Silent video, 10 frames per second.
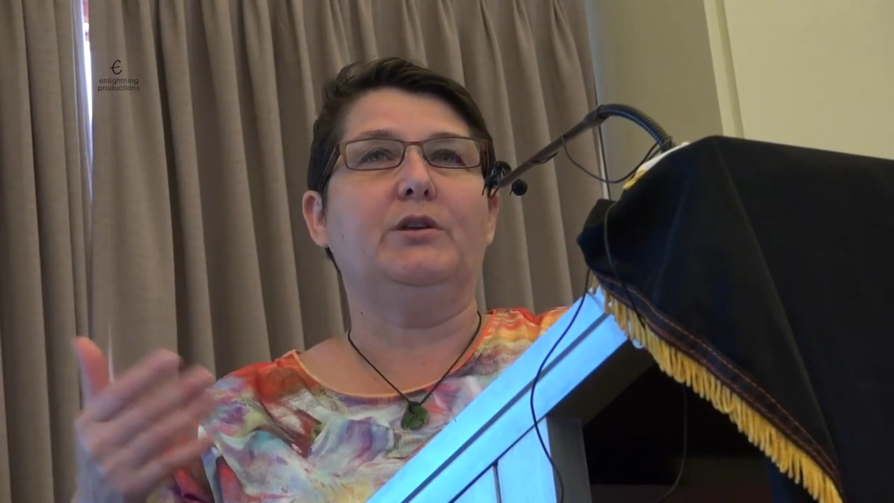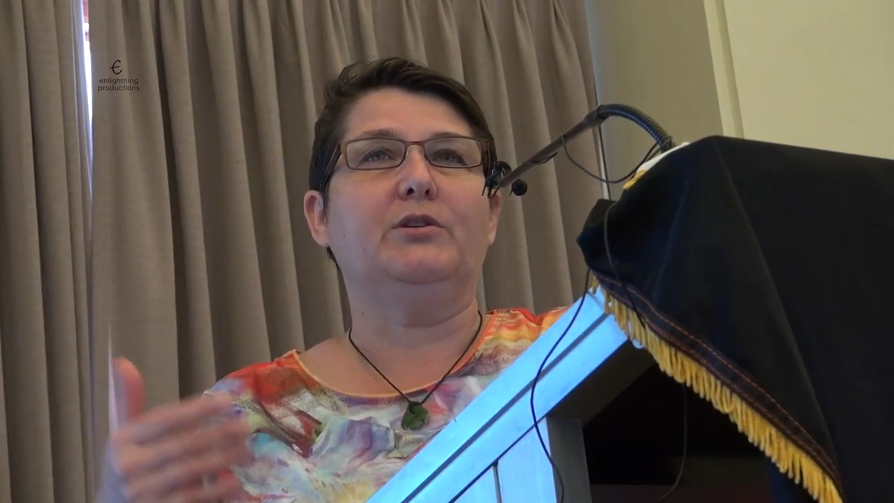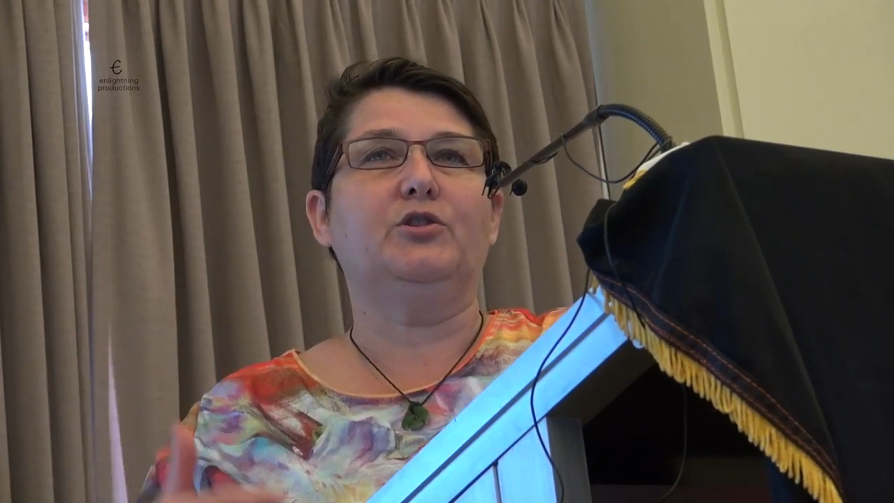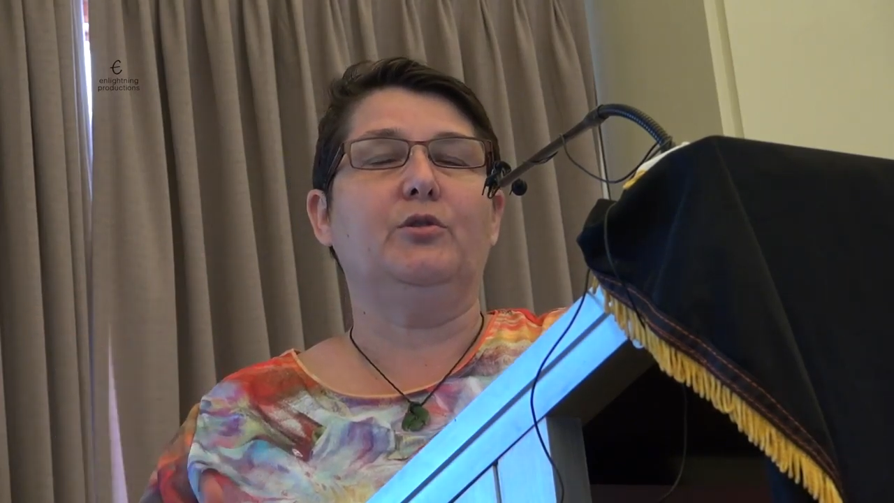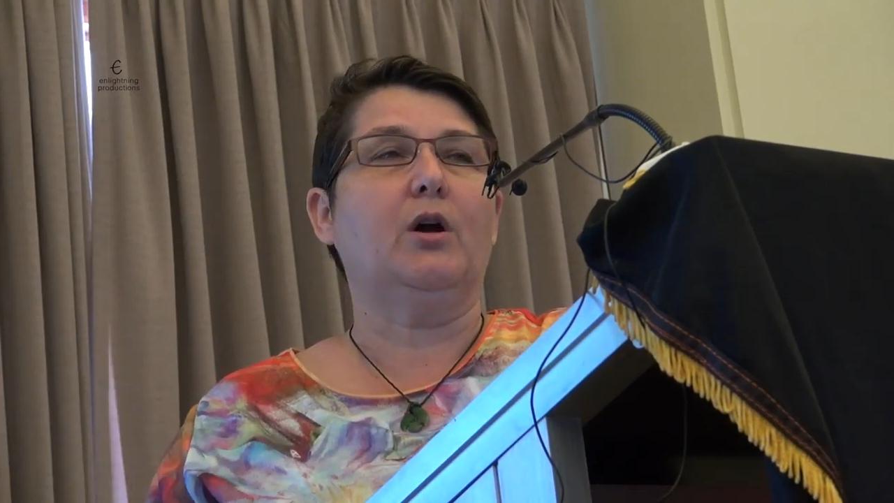
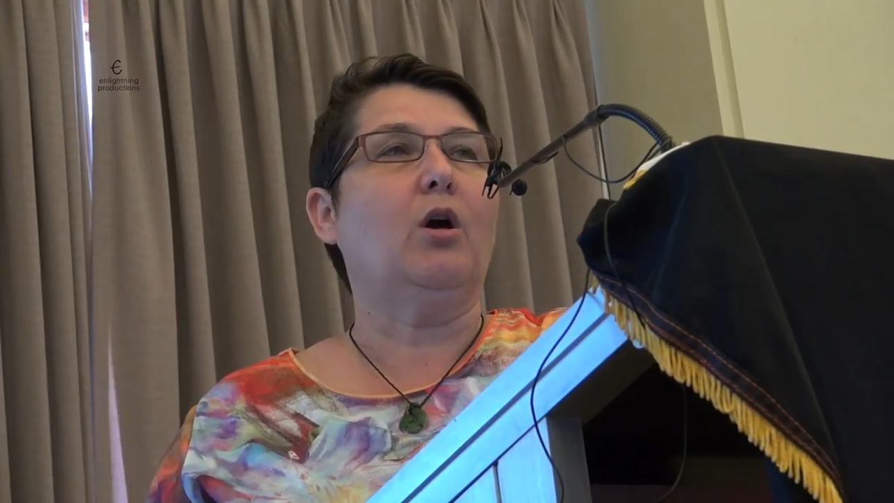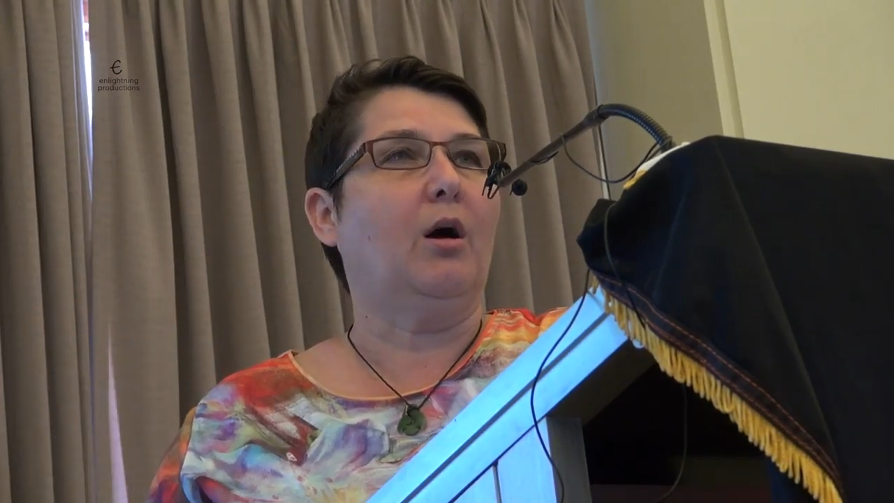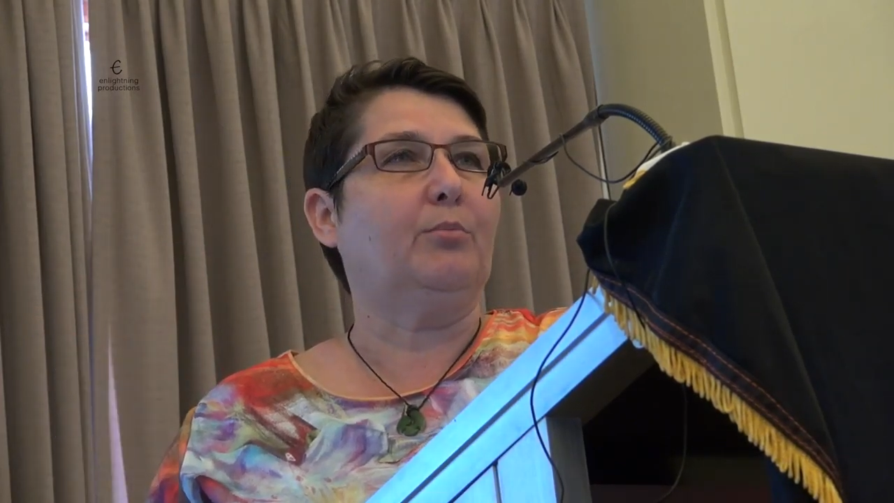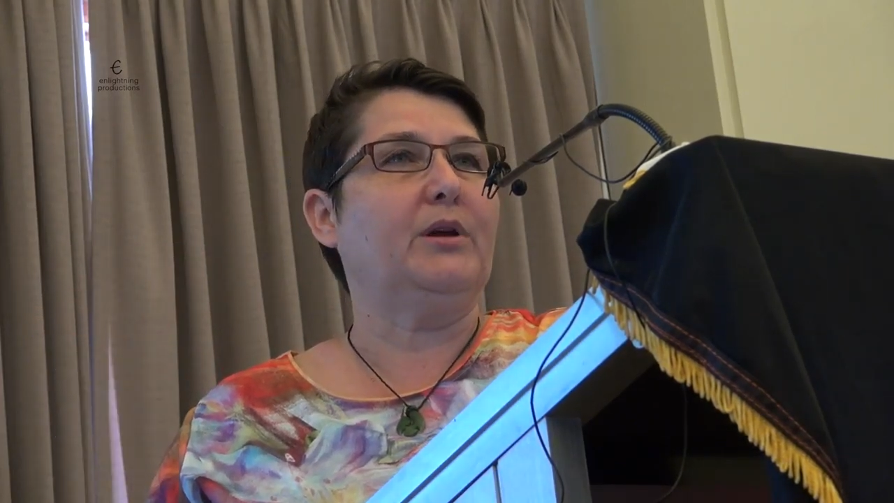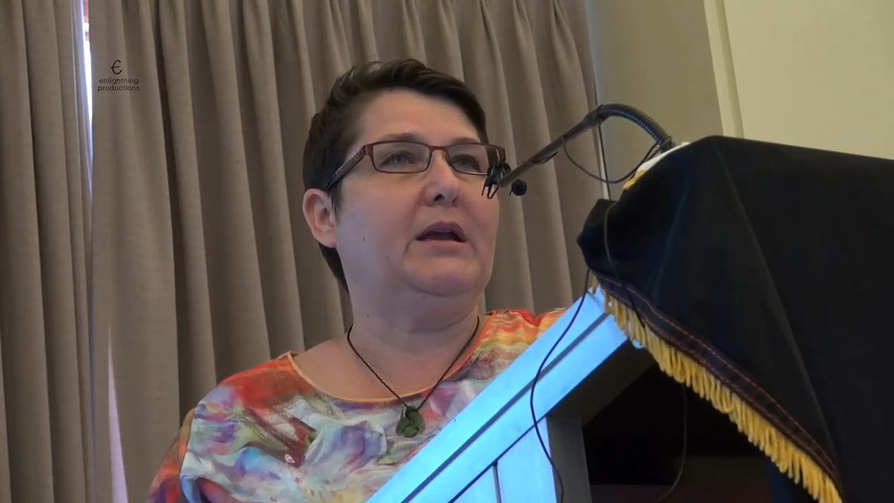into a
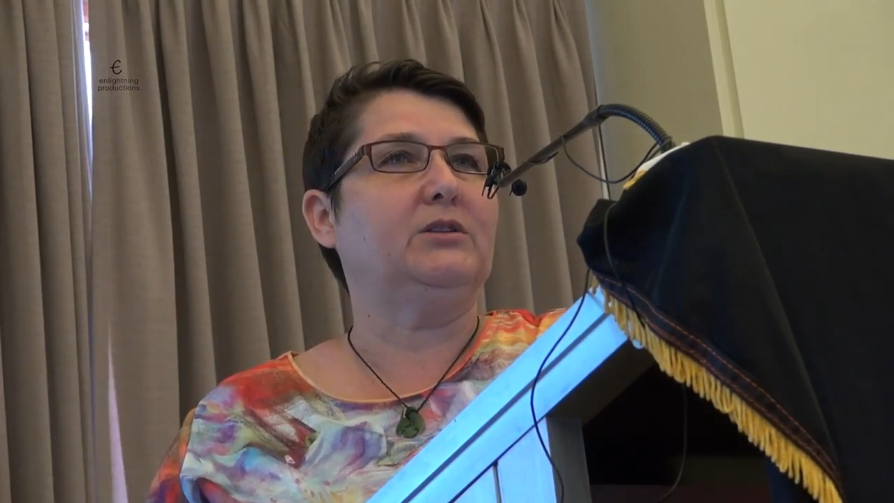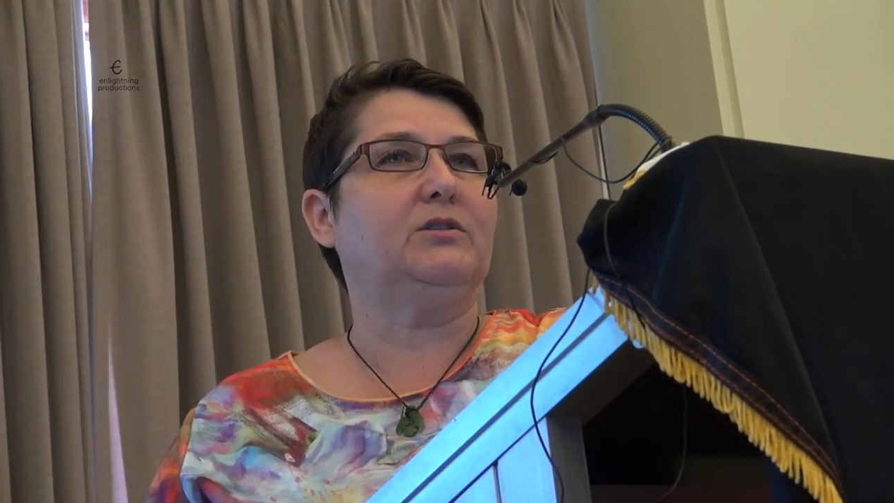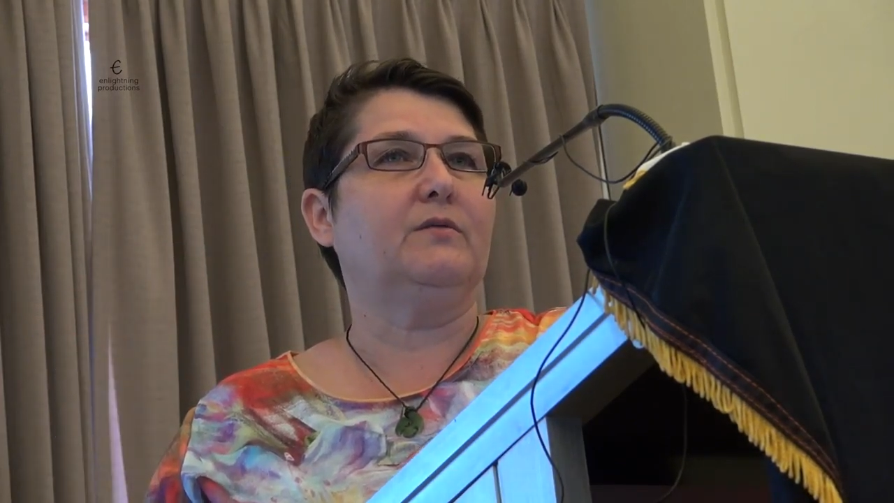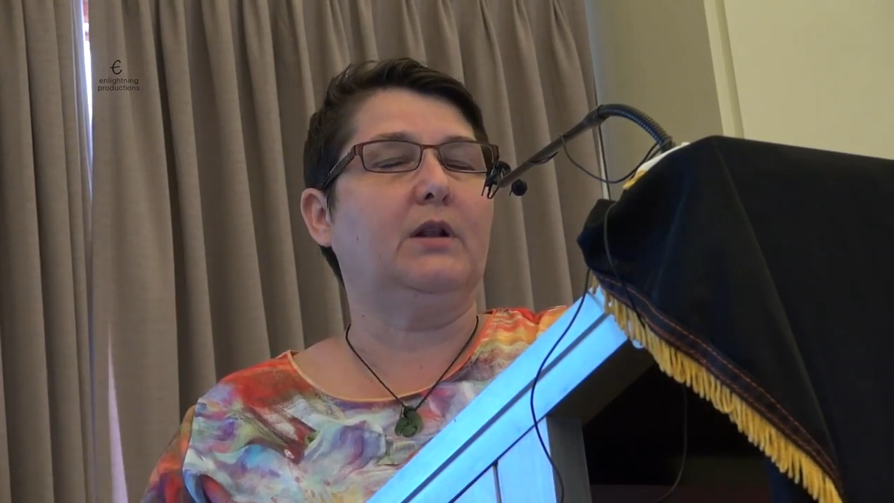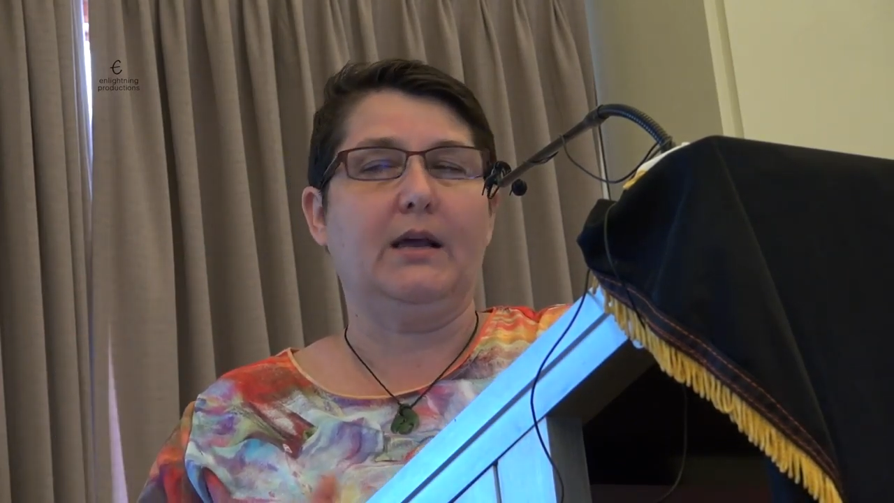
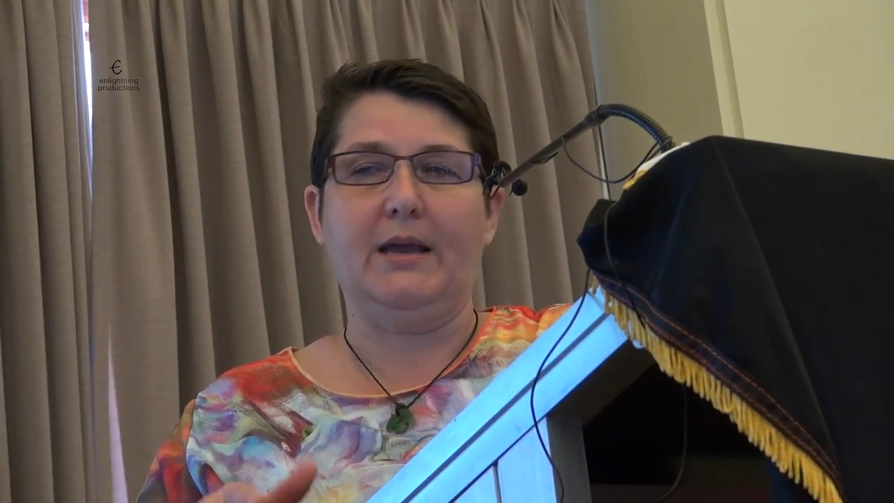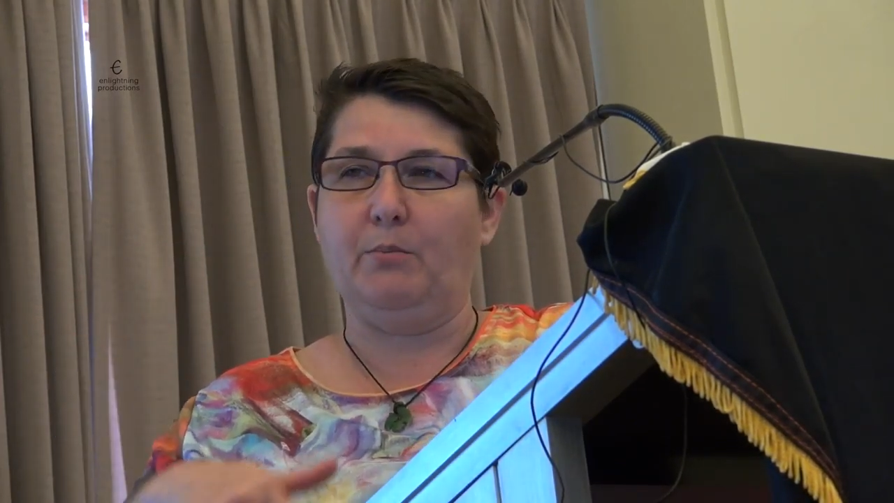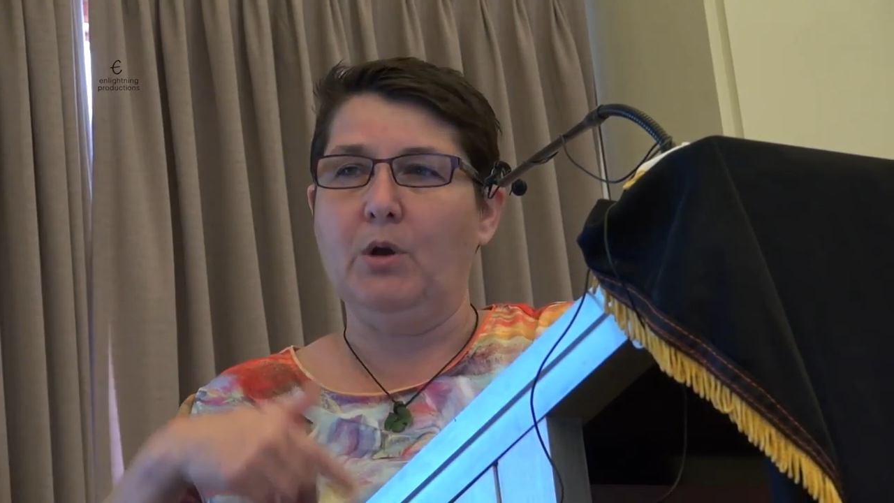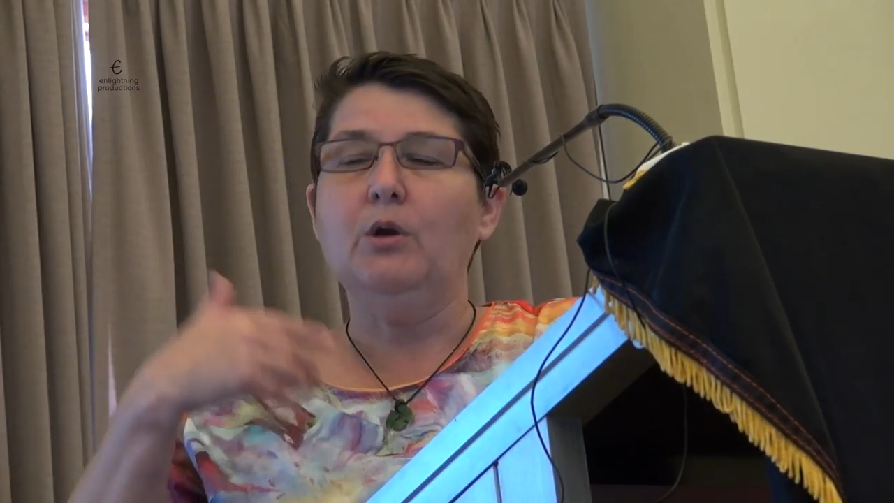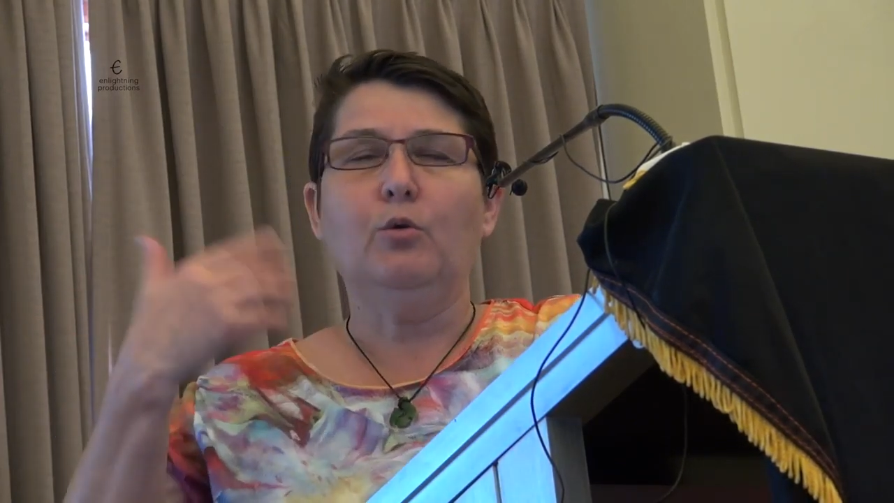comprehensive claim,